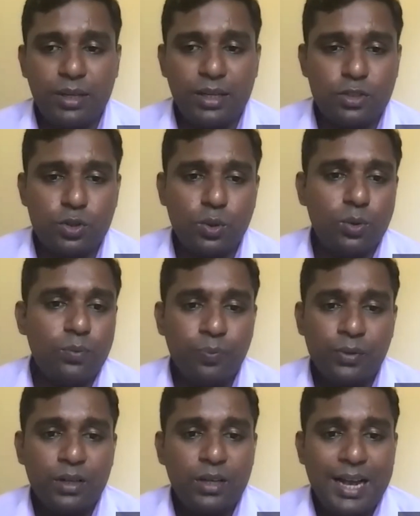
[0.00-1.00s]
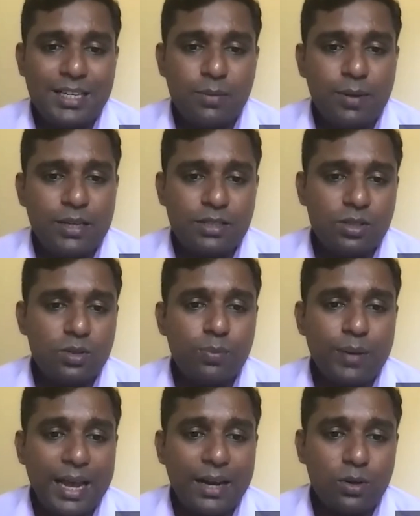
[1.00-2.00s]
So Asherman
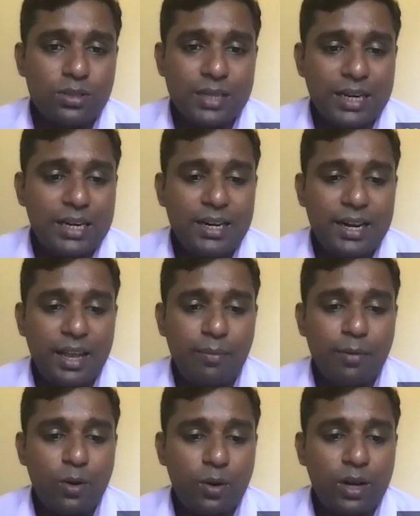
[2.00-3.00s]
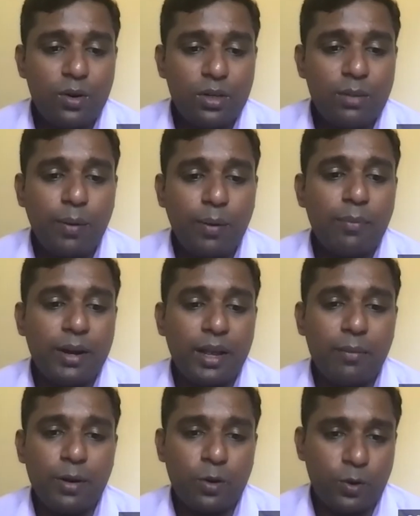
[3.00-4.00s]
syndrome can cause secondary amenorrhea, not the primary
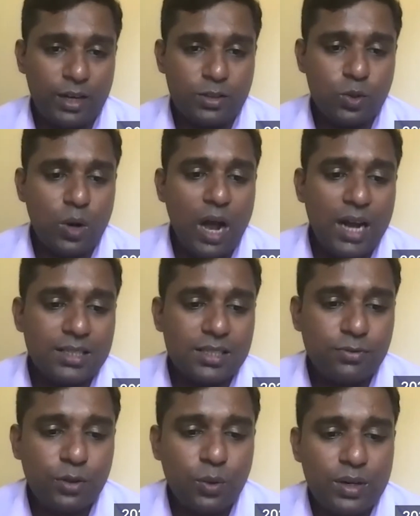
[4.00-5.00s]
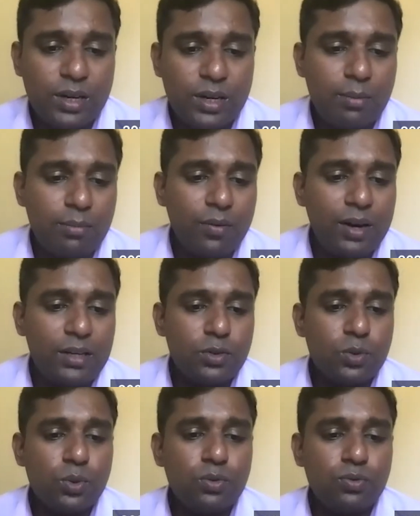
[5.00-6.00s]
amenorrhea. So answer for question number one,
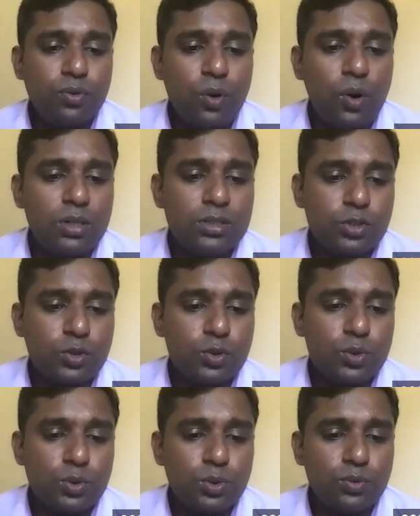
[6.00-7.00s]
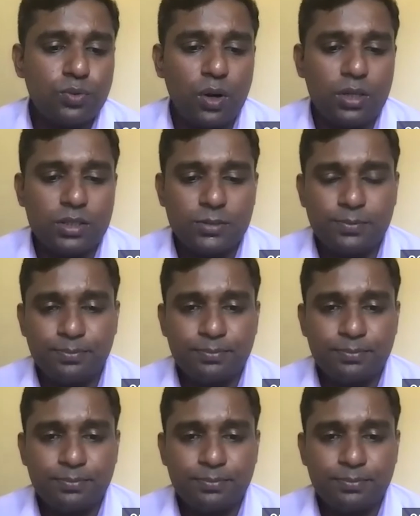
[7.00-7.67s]
true, false, true, true, false.